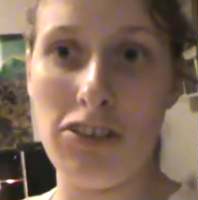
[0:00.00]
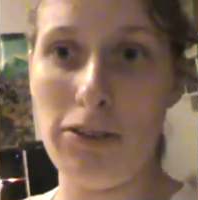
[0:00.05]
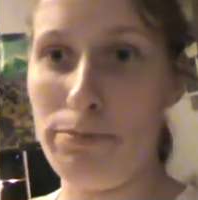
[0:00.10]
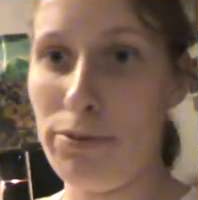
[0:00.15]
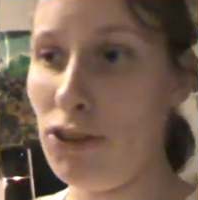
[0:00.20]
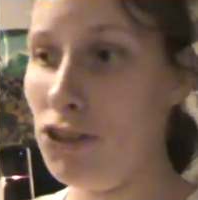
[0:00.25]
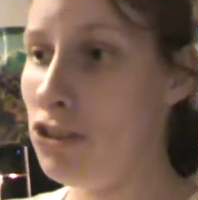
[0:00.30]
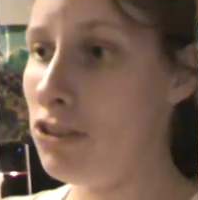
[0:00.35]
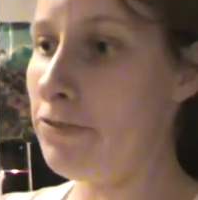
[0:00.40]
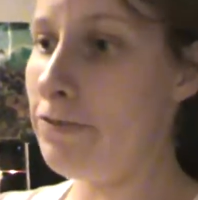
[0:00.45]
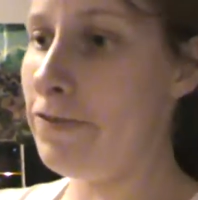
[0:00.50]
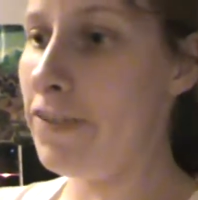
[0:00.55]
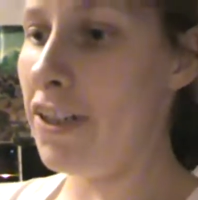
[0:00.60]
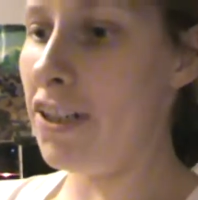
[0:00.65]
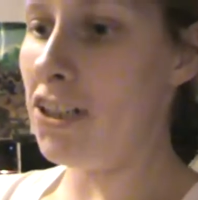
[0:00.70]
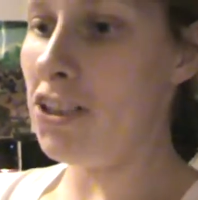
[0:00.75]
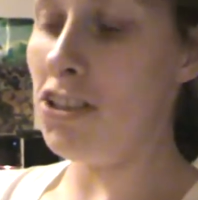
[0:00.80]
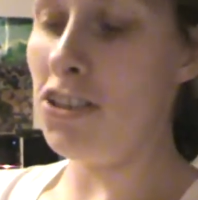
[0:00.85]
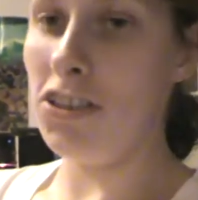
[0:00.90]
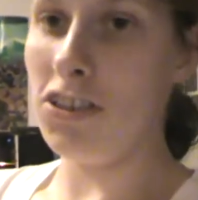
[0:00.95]
You put your
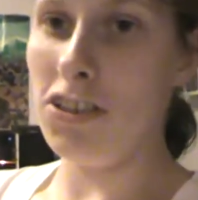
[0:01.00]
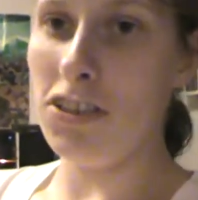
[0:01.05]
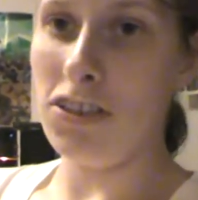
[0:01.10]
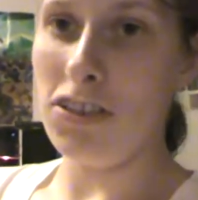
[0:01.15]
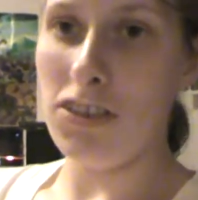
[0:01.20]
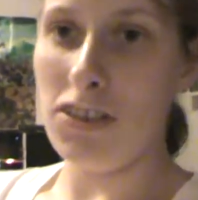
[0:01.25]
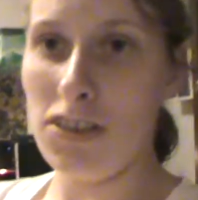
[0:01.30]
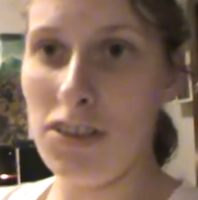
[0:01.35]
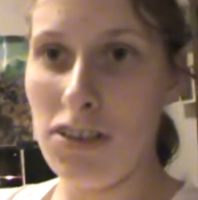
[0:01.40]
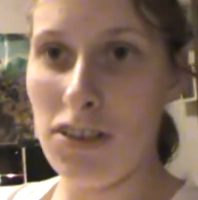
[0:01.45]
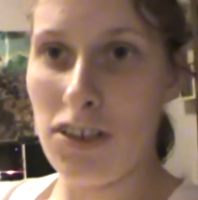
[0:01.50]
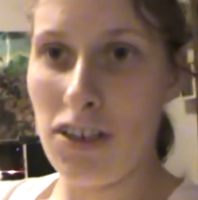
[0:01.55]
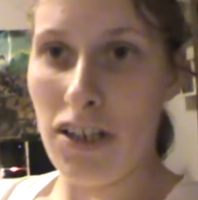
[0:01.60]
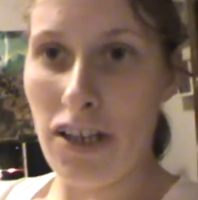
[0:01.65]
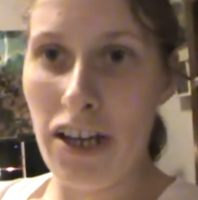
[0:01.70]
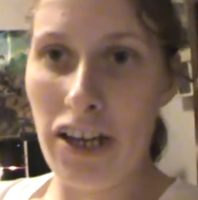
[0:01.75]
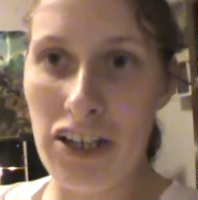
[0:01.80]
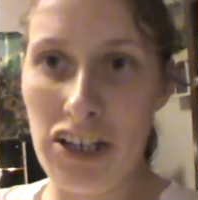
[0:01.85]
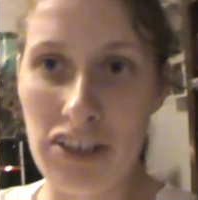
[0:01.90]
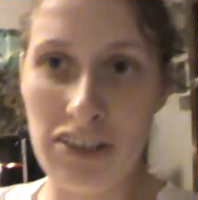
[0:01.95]
fish
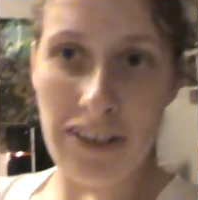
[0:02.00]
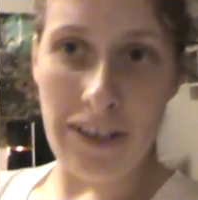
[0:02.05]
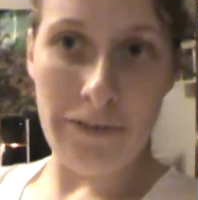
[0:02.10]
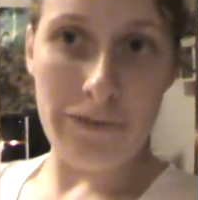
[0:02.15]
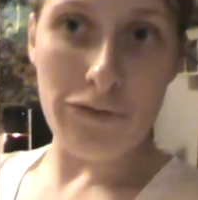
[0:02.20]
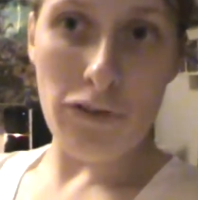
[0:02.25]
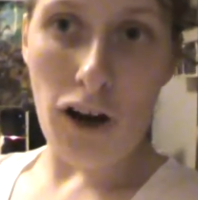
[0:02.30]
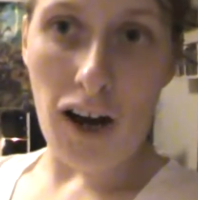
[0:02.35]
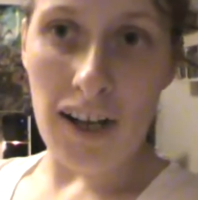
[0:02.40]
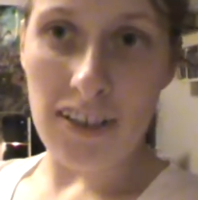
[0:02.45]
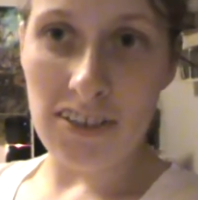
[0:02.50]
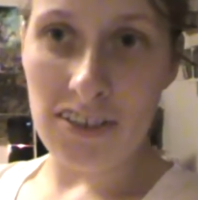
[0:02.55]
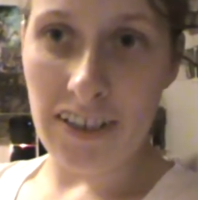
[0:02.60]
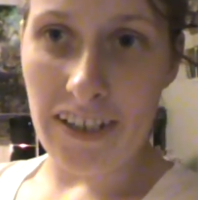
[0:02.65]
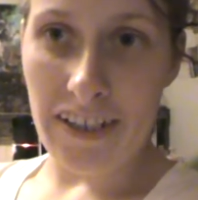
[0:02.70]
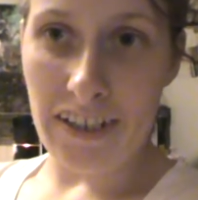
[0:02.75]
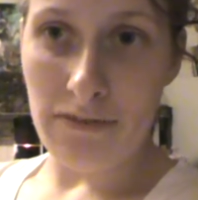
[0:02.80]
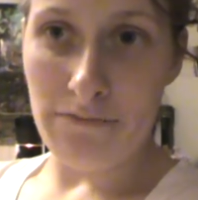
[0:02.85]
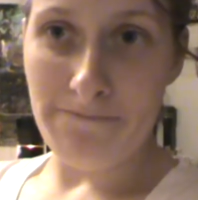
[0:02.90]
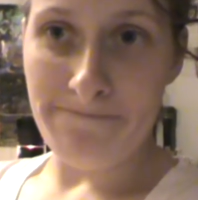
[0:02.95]
and you defrost
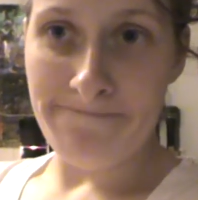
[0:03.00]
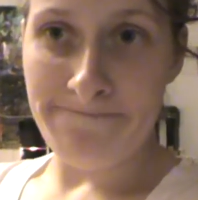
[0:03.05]
it